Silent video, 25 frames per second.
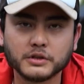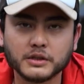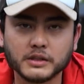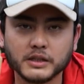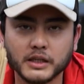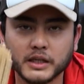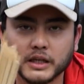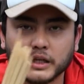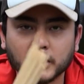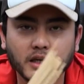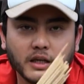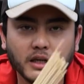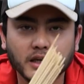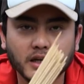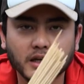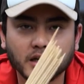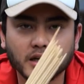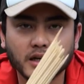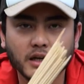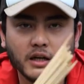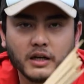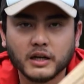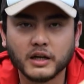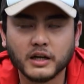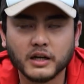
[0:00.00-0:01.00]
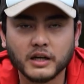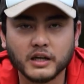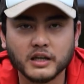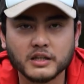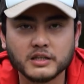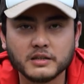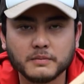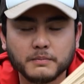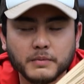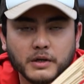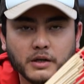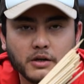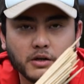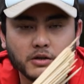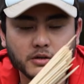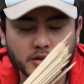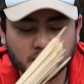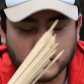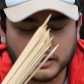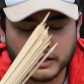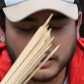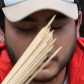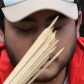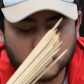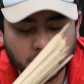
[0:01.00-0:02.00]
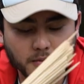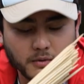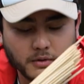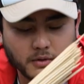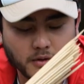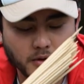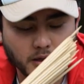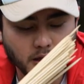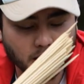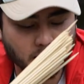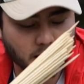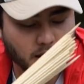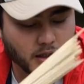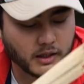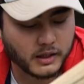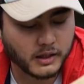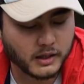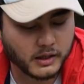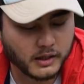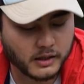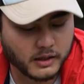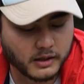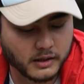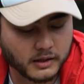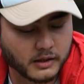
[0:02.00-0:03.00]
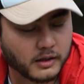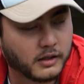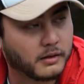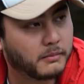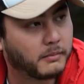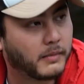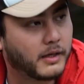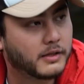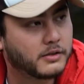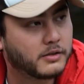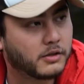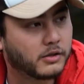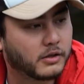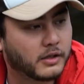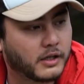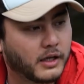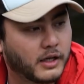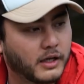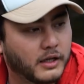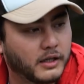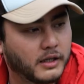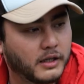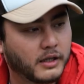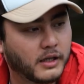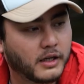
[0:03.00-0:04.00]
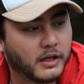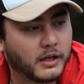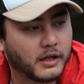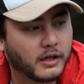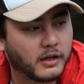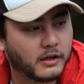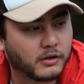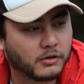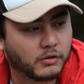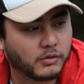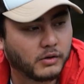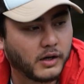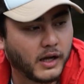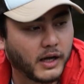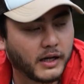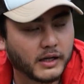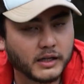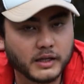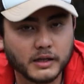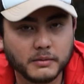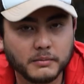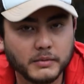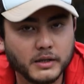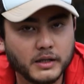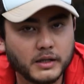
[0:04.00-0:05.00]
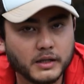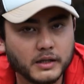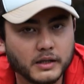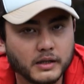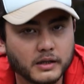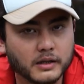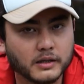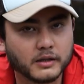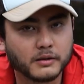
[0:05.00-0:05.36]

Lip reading: stick is because kita mau masukkan tulang in the middle.